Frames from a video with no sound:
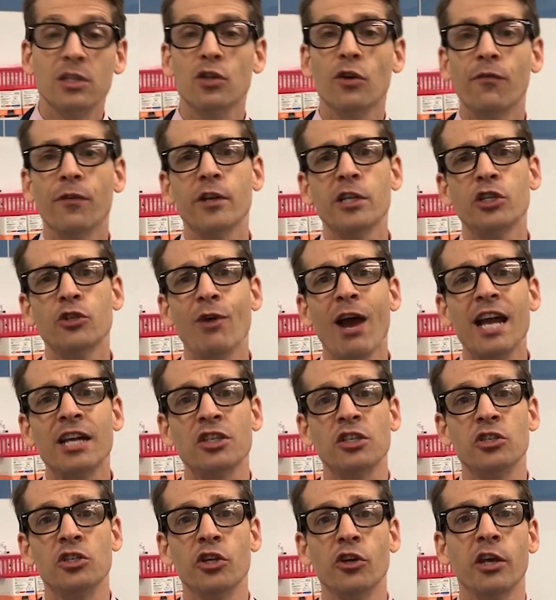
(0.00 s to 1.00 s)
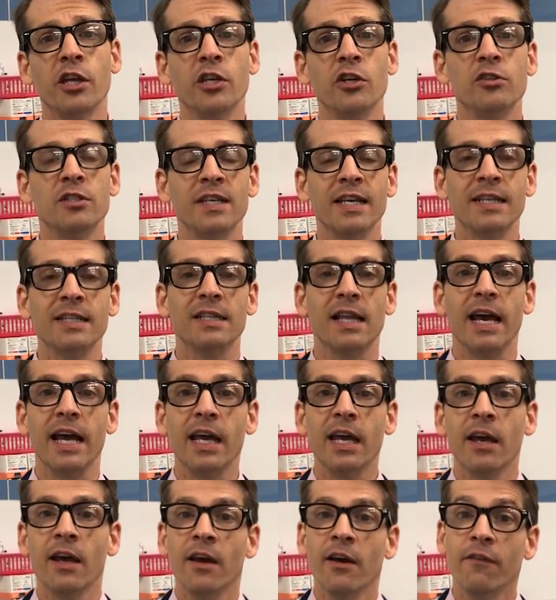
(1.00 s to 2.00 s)
So for distractions, you can use things
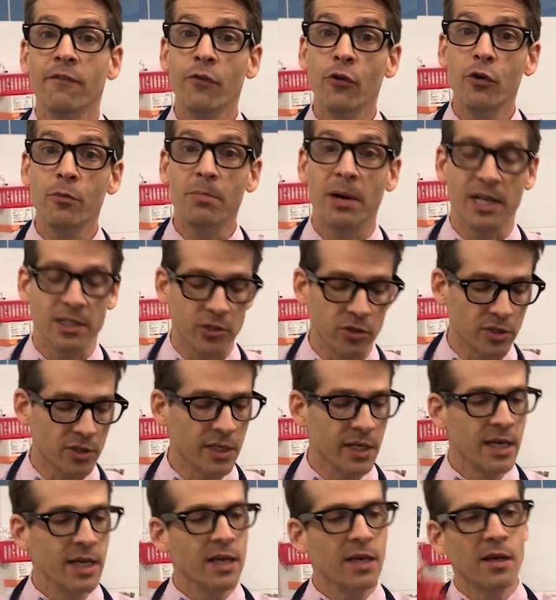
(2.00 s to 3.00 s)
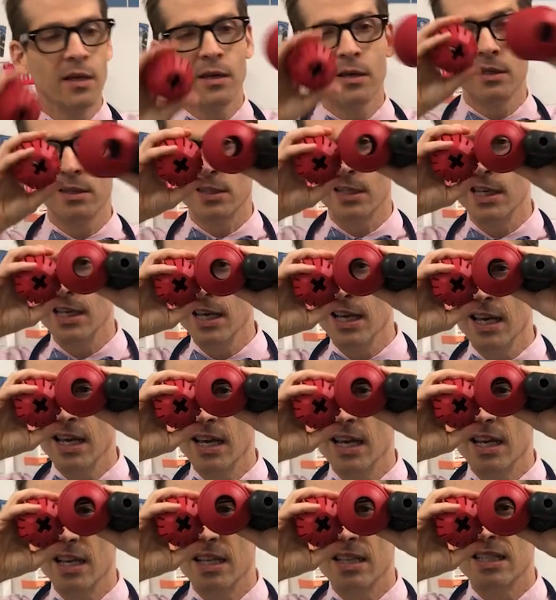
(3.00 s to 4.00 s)
like food puzzles. See?
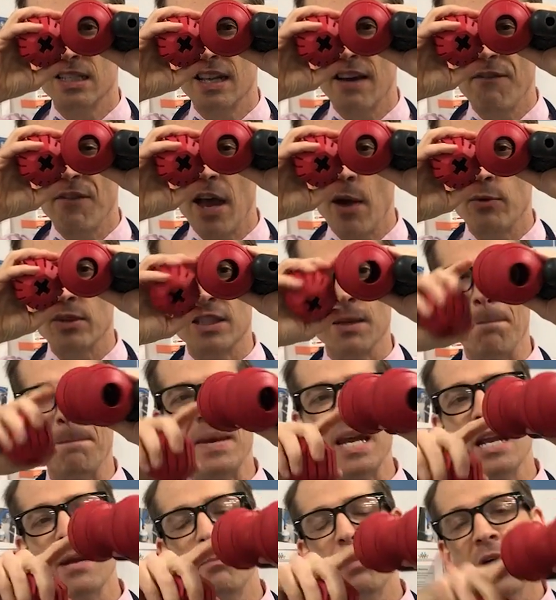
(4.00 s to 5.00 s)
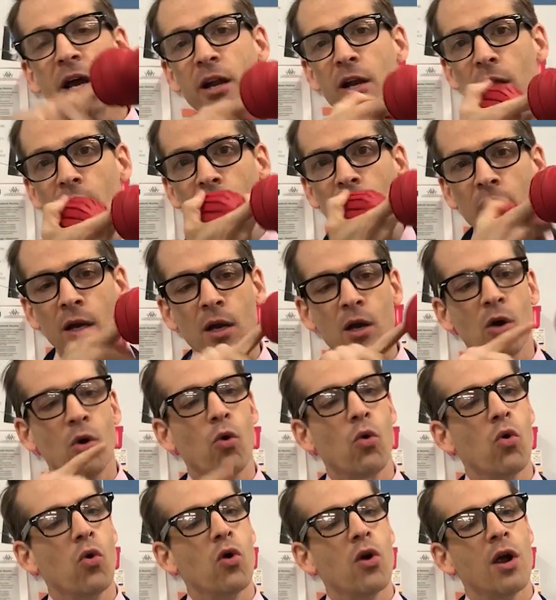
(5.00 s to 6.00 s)
Stuff that with some peanut butter,
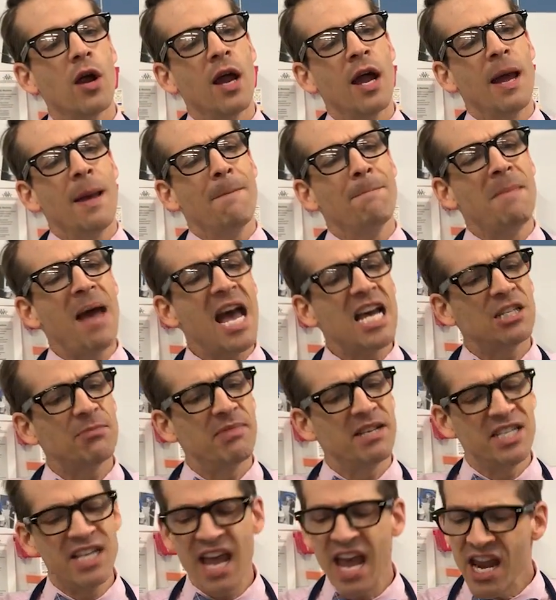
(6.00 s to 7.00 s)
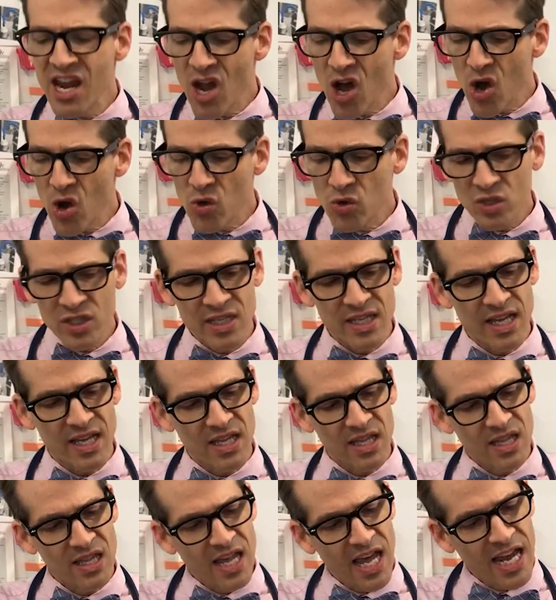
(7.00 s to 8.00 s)
or mashed potatoes
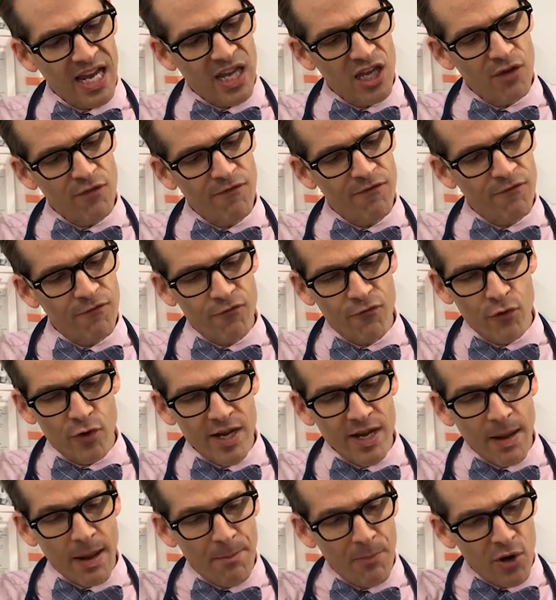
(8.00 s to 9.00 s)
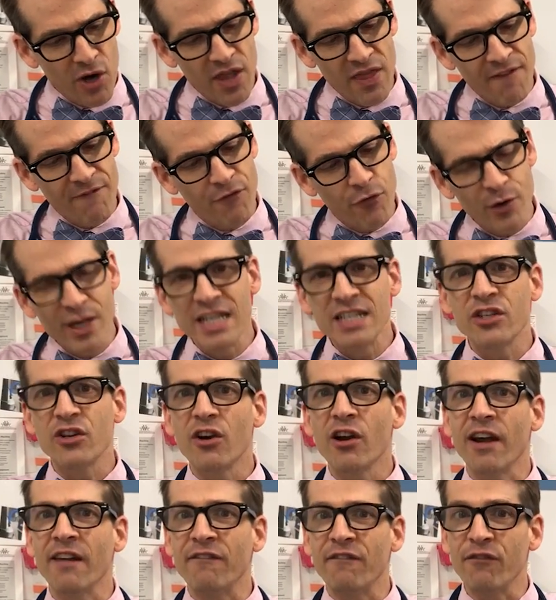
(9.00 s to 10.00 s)
that like you put in the freezer
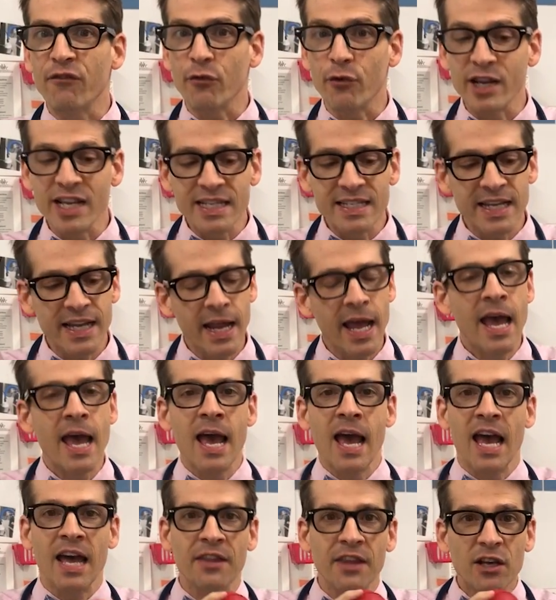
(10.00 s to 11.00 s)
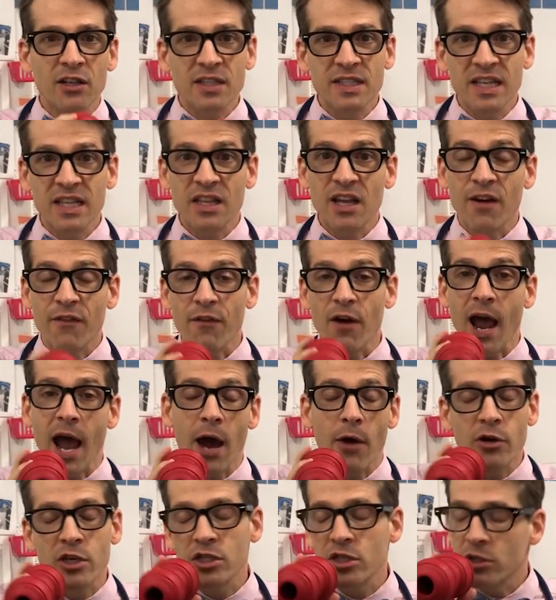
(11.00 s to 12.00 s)
and freeze it, and they'll sit there for
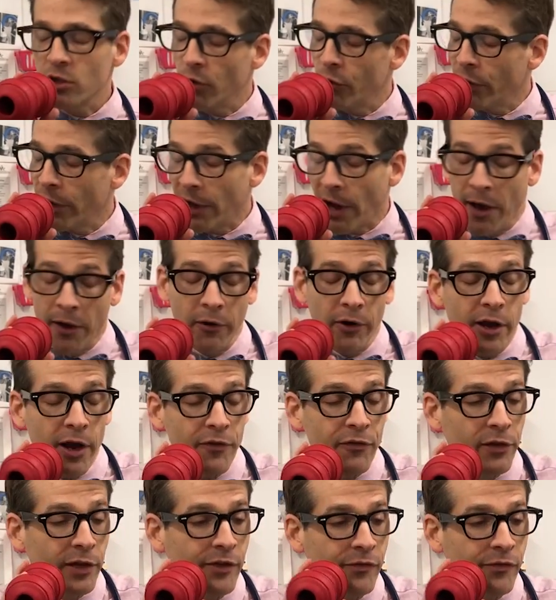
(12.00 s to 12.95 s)
hours just going like, I don't care if you